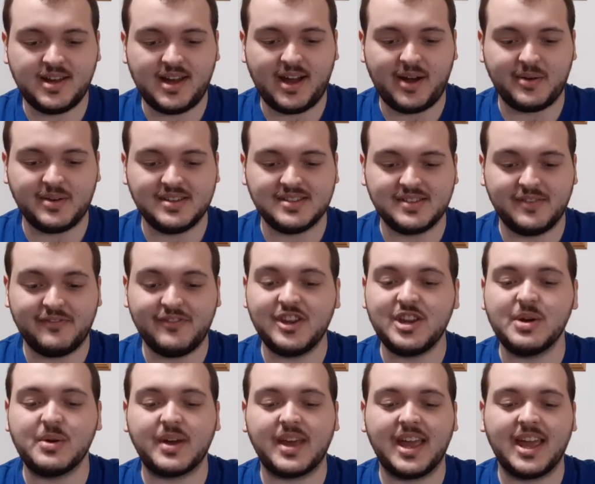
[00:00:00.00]
How he's a
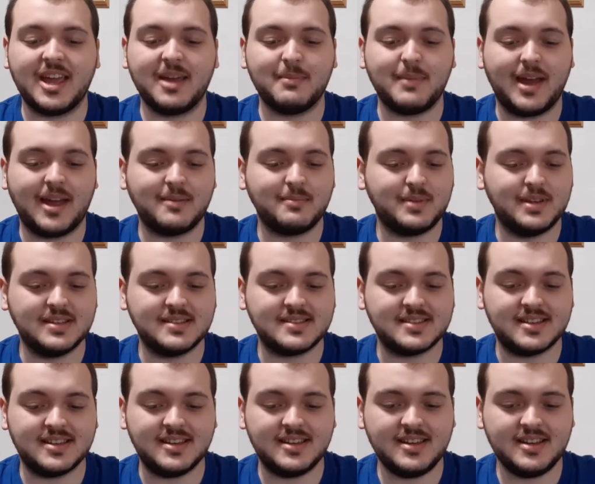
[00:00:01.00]
video game
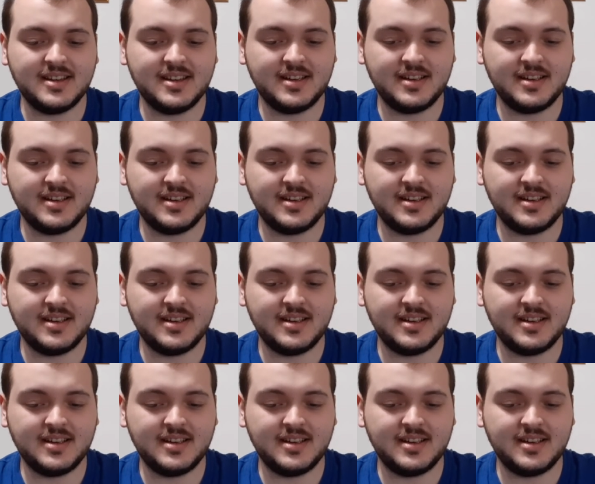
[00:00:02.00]
NPC.